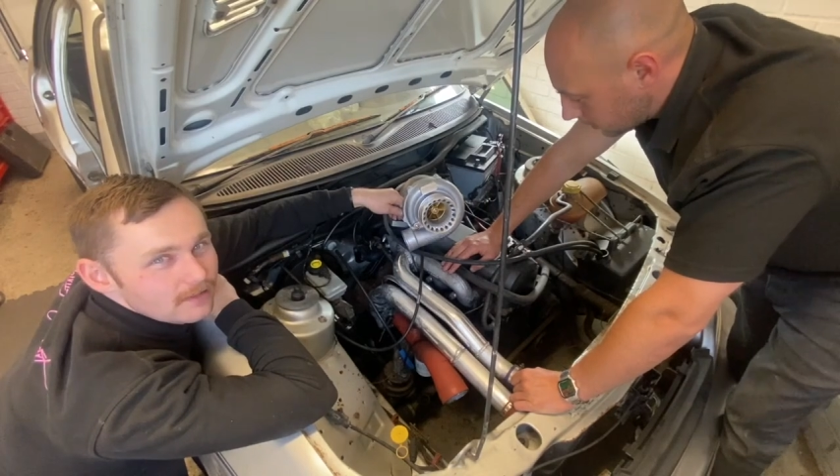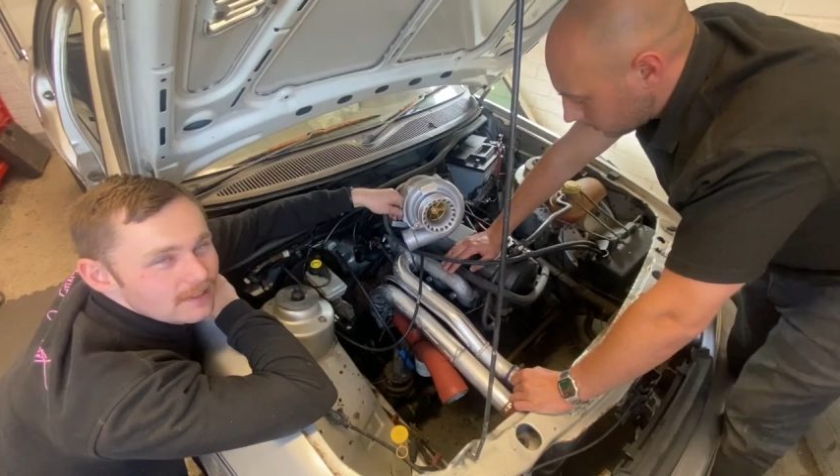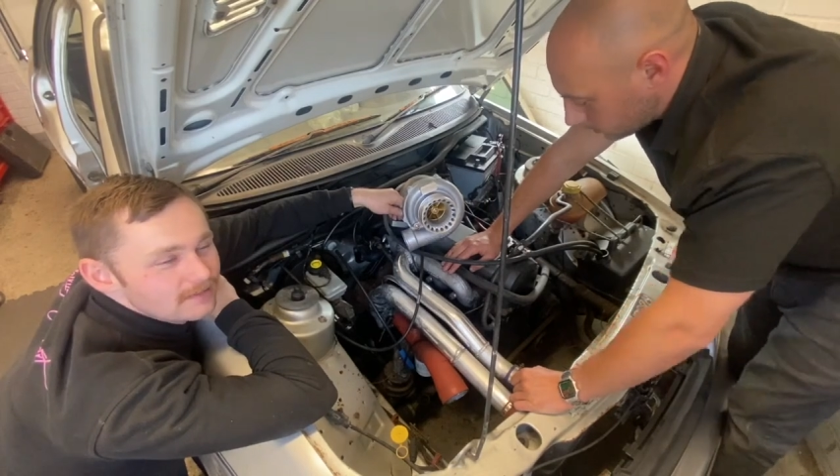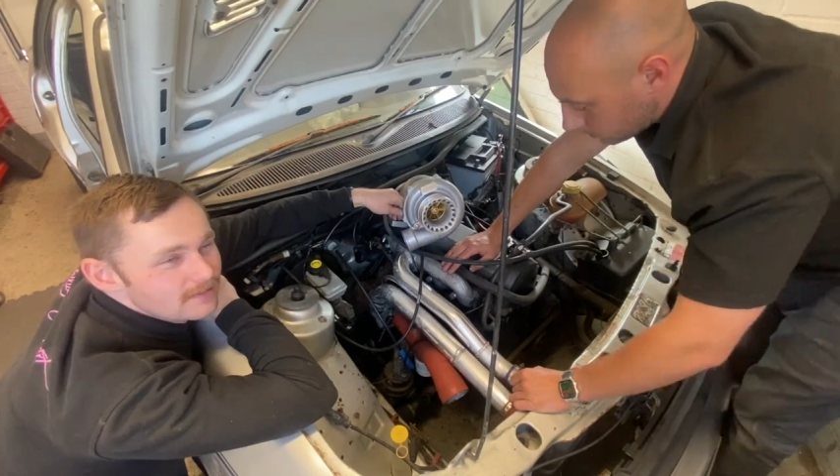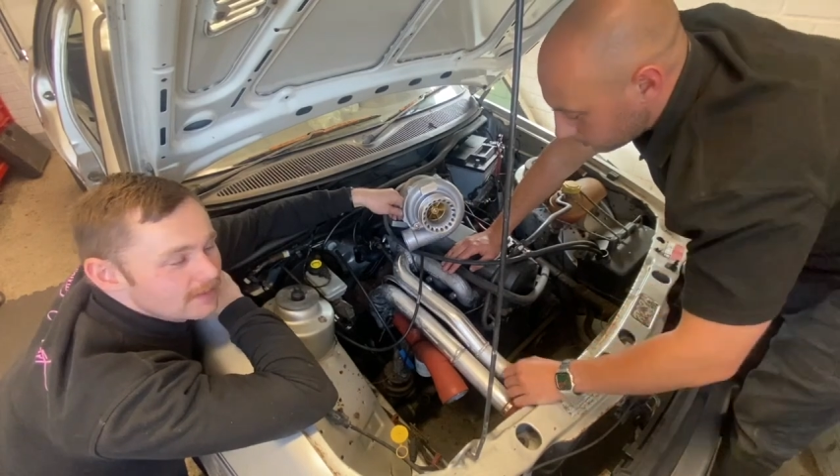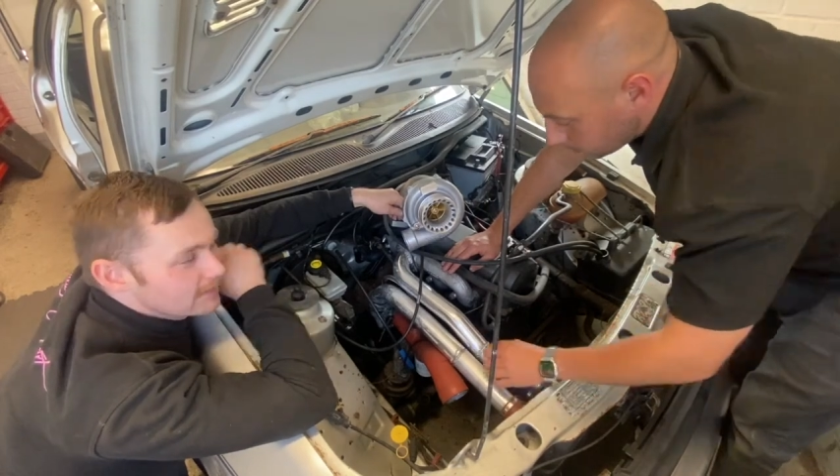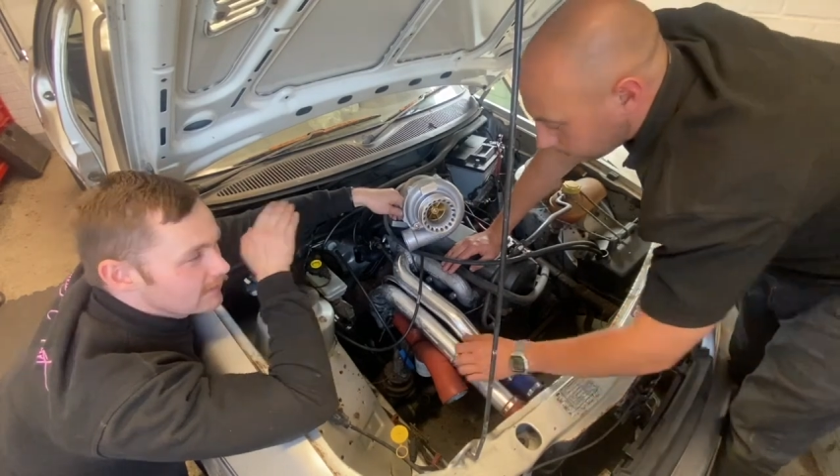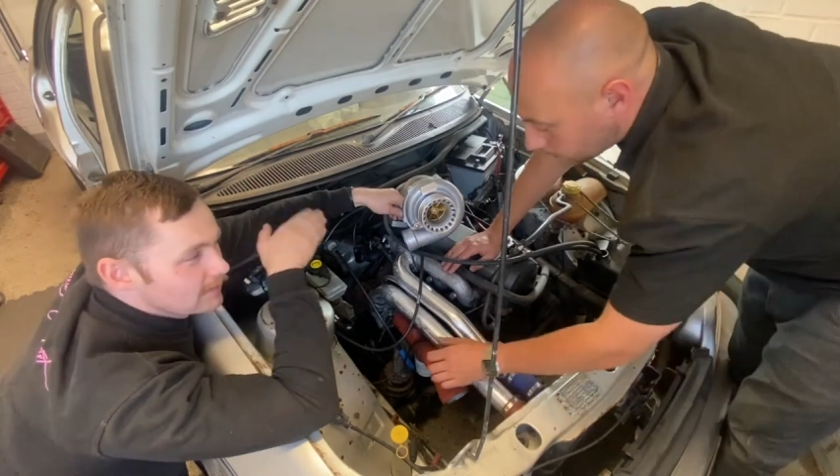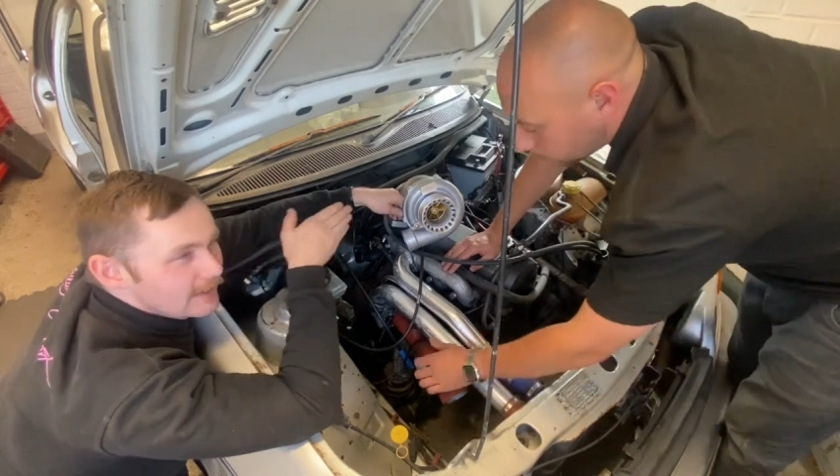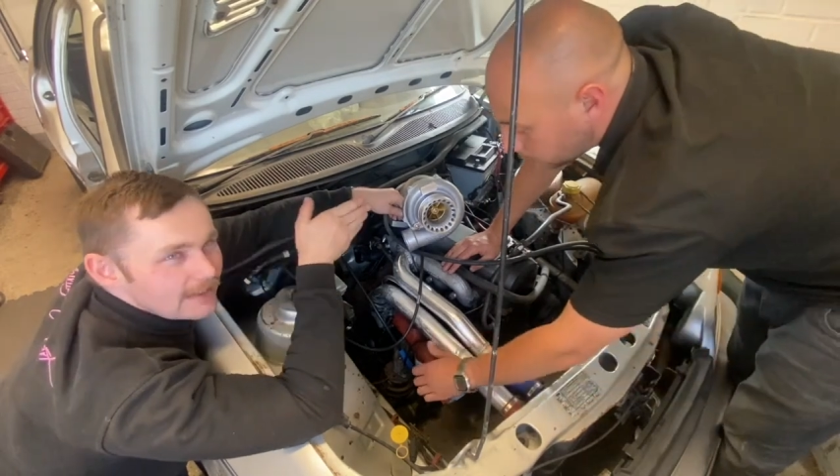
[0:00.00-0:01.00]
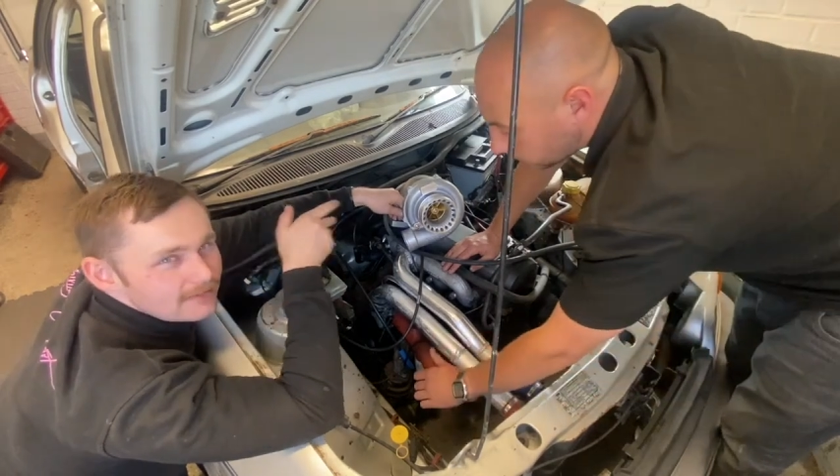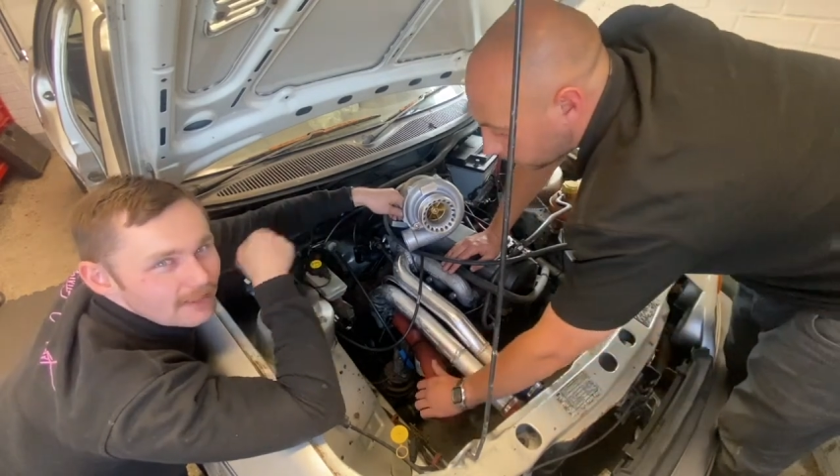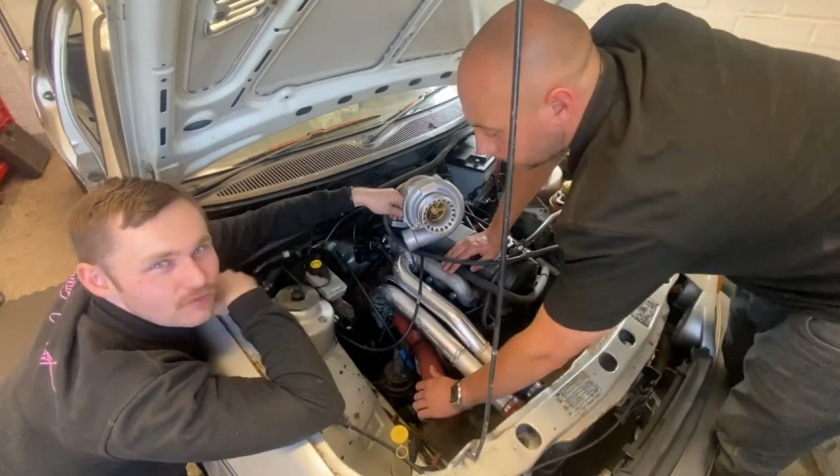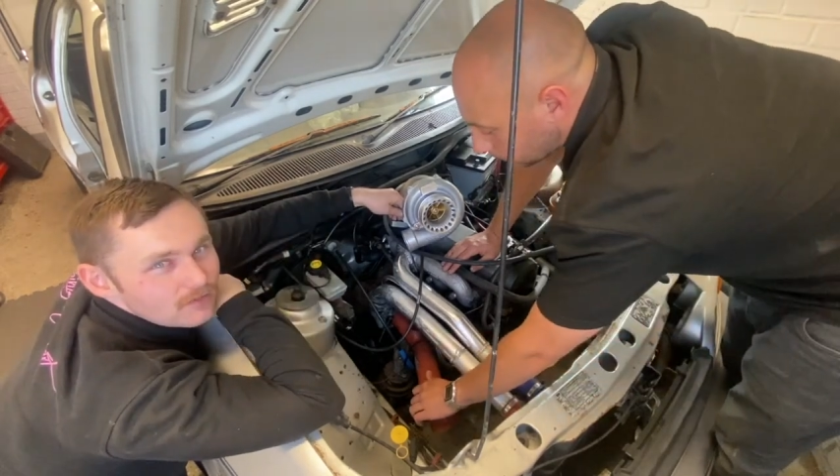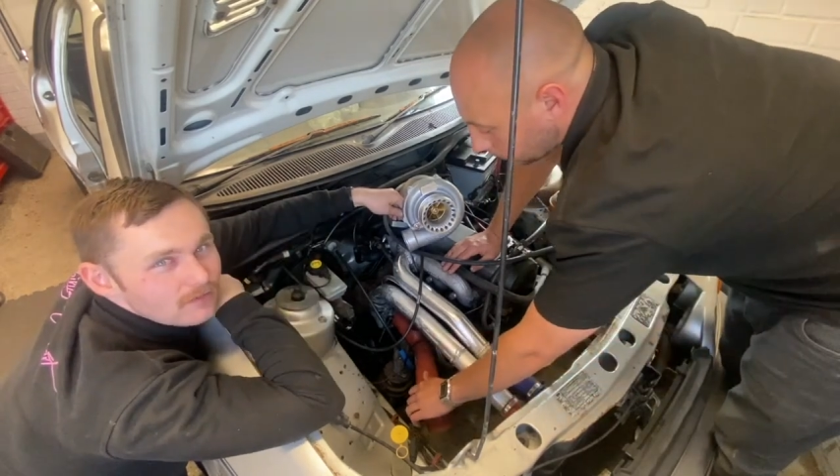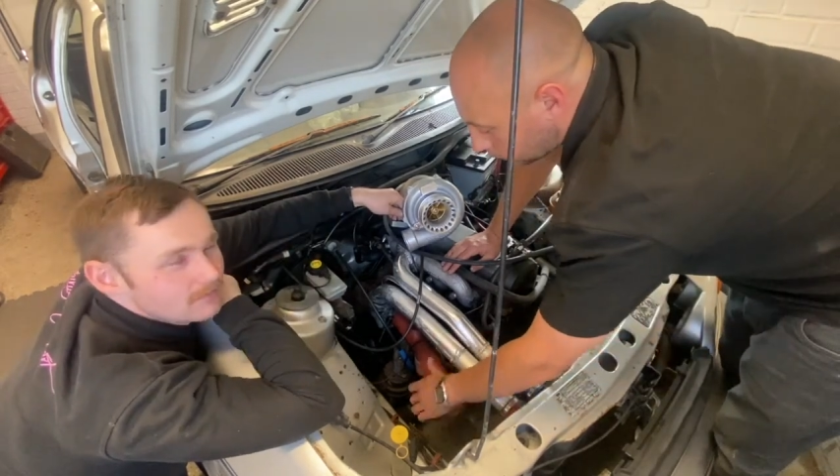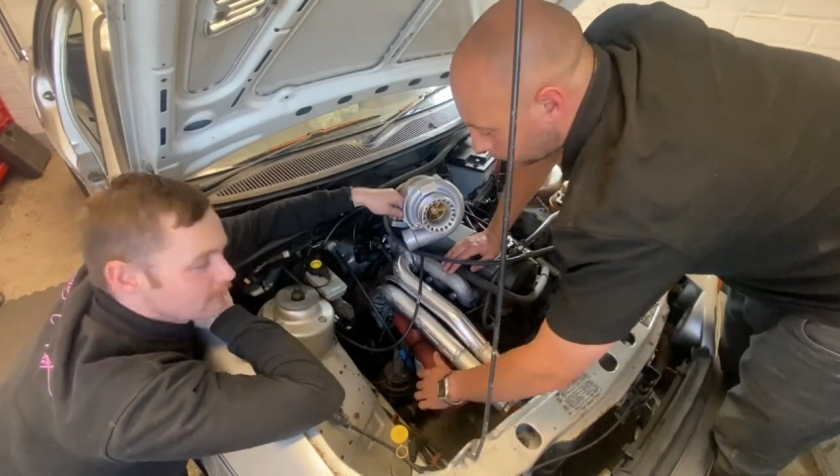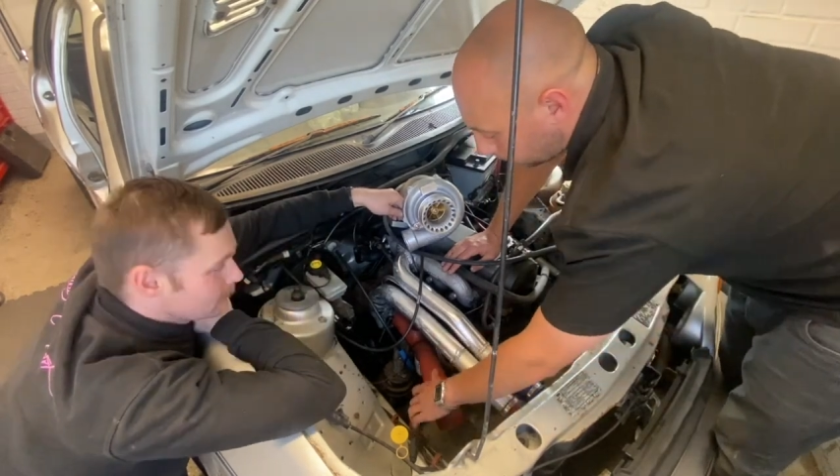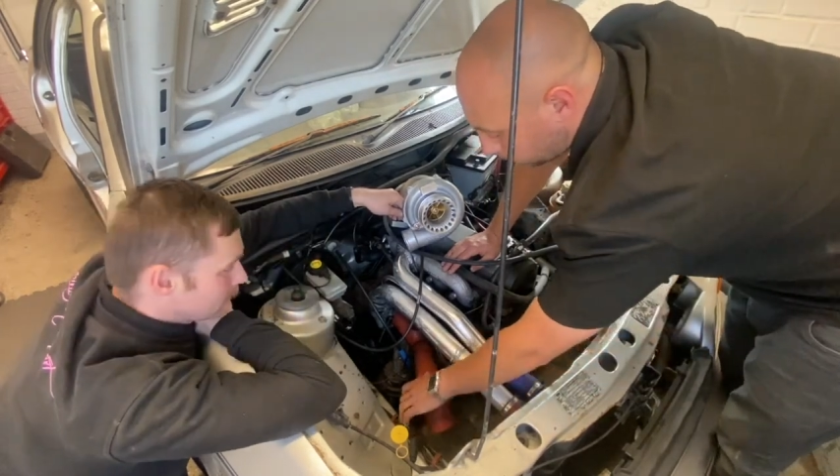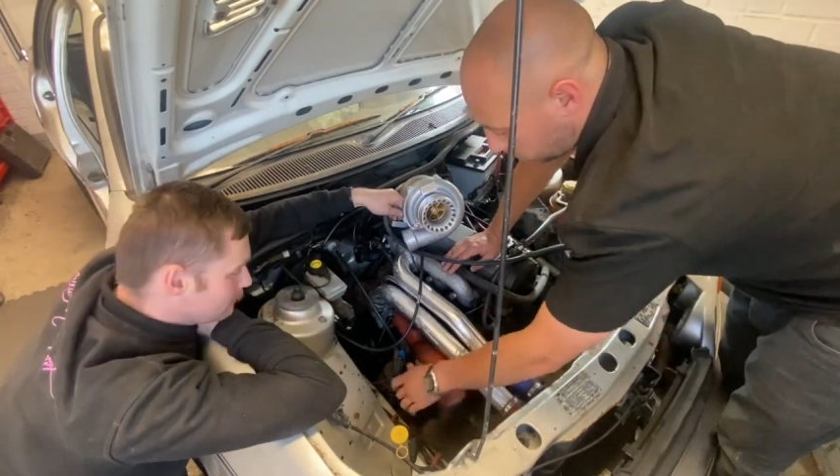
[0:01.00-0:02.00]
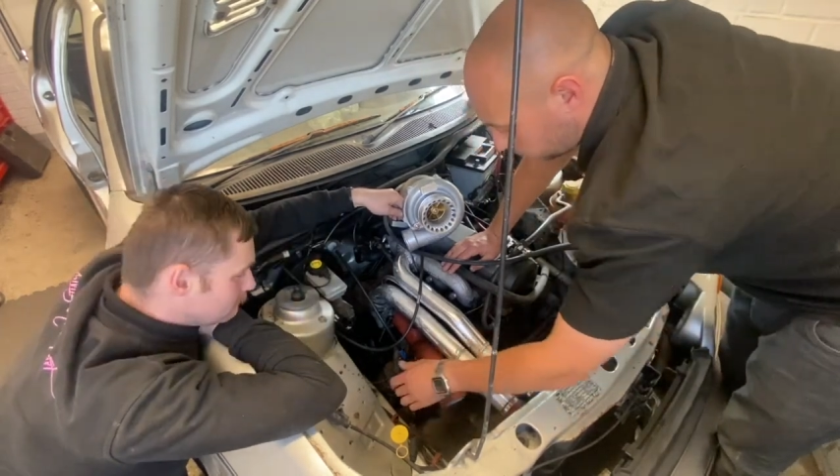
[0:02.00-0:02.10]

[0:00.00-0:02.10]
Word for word: and take it to the next level. you know, it'd be good as